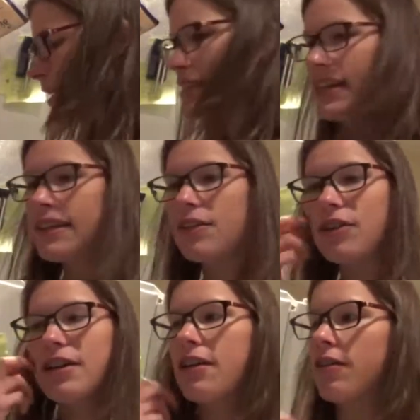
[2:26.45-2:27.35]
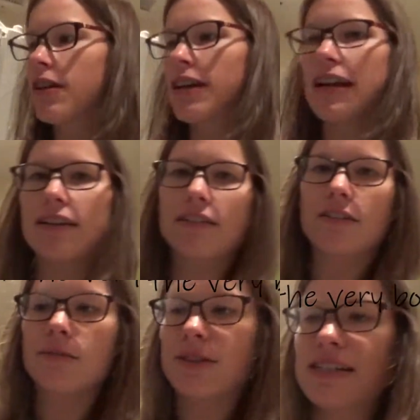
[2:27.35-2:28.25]
mixed in the Greek yogurt and a
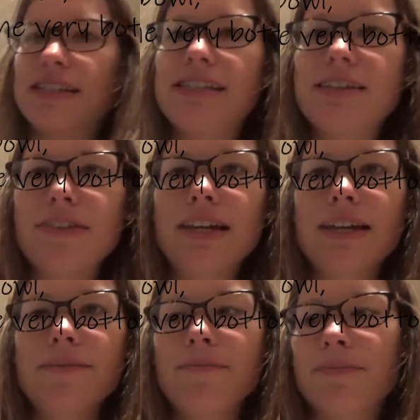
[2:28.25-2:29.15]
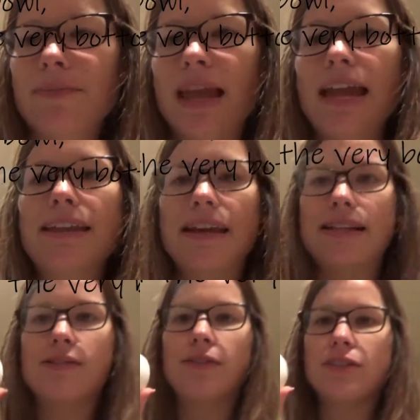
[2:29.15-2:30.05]
little more stevia, and
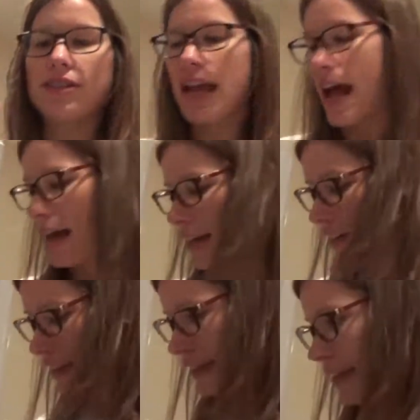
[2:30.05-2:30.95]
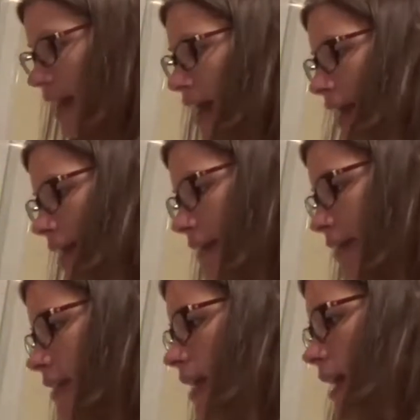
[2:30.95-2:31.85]
next we'll just add in the
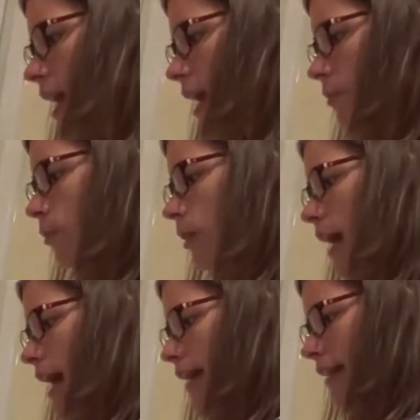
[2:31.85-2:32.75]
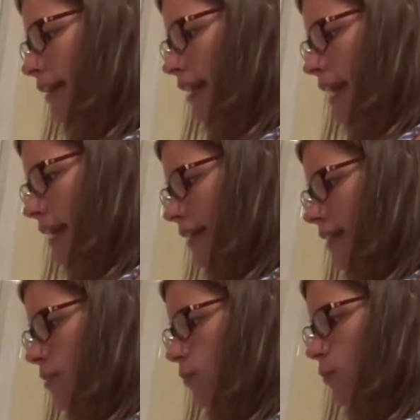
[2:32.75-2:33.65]
eggs. And we'll add in the
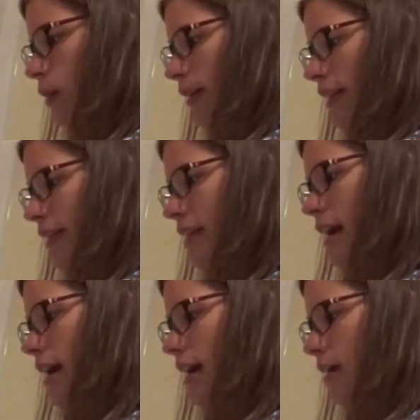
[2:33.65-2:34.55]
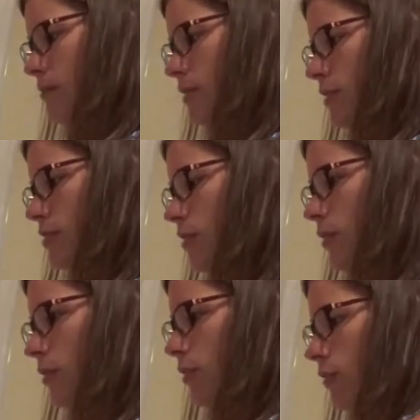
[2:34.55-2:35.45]
eggs one at a time,
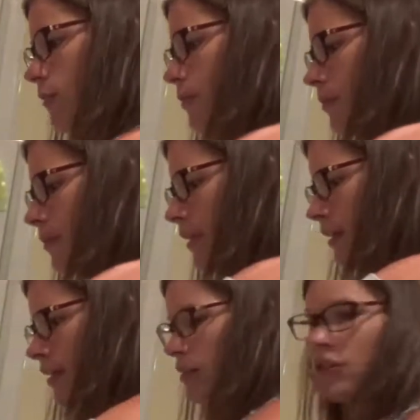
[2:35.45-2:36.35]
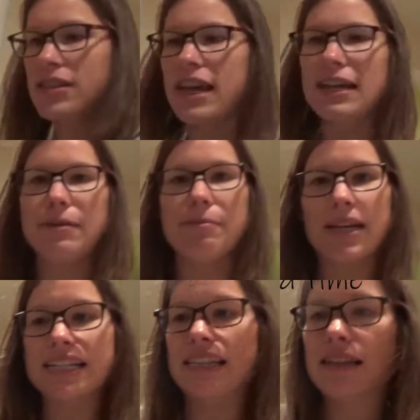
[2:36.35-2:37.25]
so just kind of
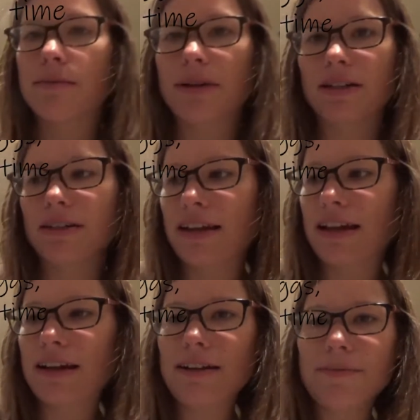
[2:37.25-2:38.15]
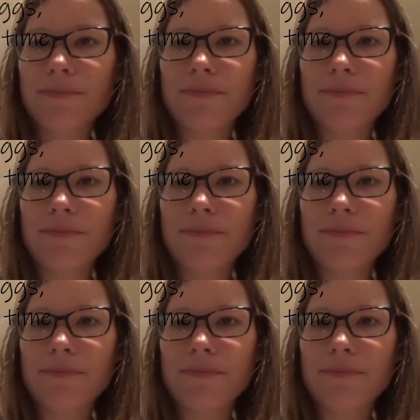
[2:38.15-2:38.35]
mix in the middle there.